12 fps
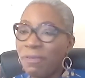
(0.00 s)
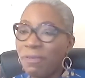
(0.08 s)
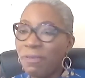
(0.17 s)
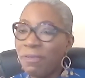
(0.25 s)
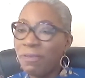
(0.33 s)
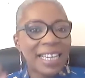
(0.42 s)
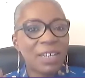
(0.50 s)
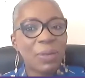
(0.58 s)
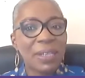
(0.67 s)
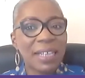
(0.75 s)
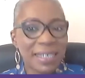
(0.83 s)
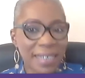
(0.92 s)

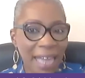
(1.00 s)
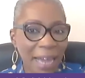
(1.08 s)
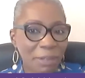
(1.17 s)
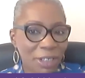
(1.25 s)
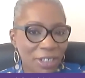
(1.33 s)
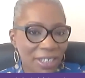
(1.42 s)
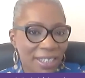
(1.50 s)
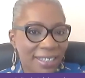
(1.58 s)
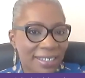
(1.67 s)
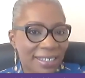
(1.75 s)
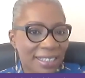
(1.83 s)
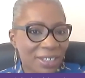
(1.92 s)
fixated with the timesheet.